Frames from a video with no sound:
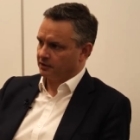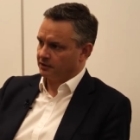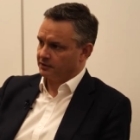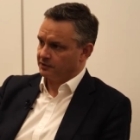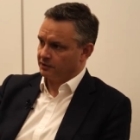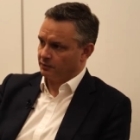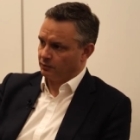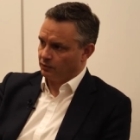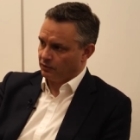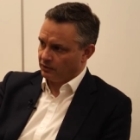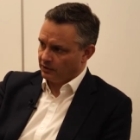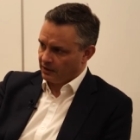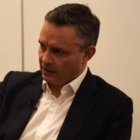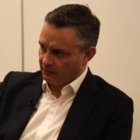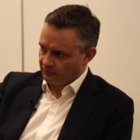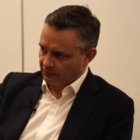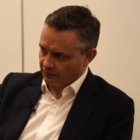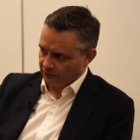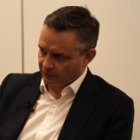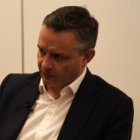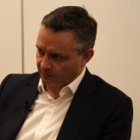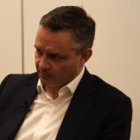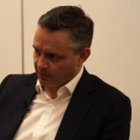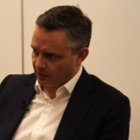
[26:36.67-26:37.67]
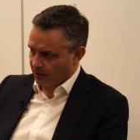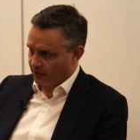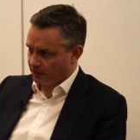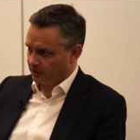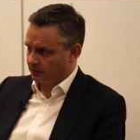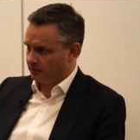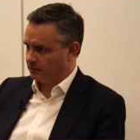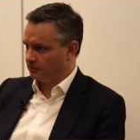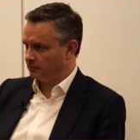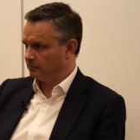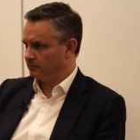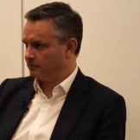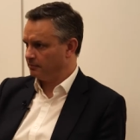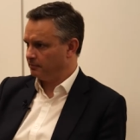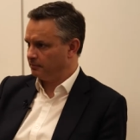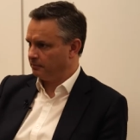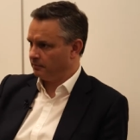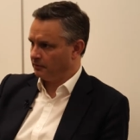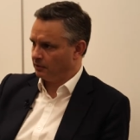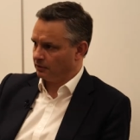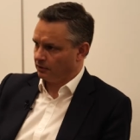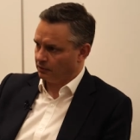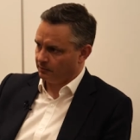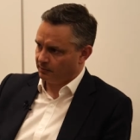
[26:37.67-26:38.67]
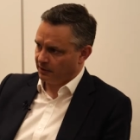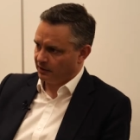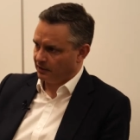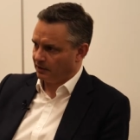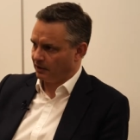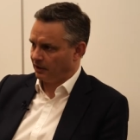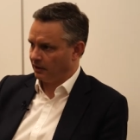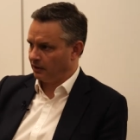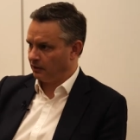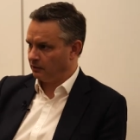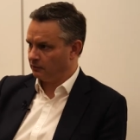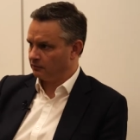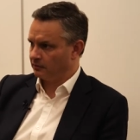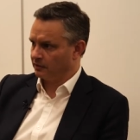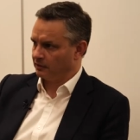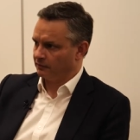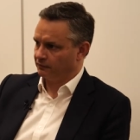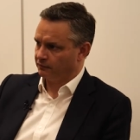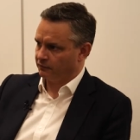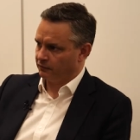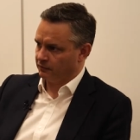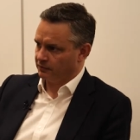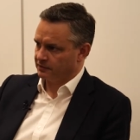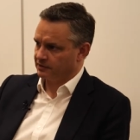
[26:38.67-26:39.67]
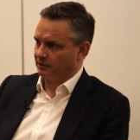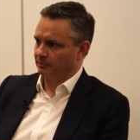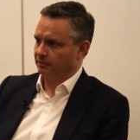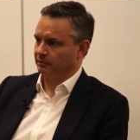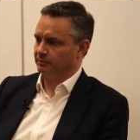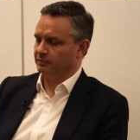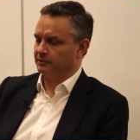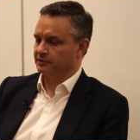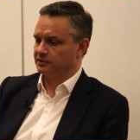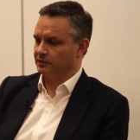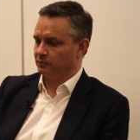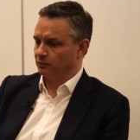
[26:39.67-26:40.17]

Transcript: Because you weren't having to buy in, you know, PK or other food supplements.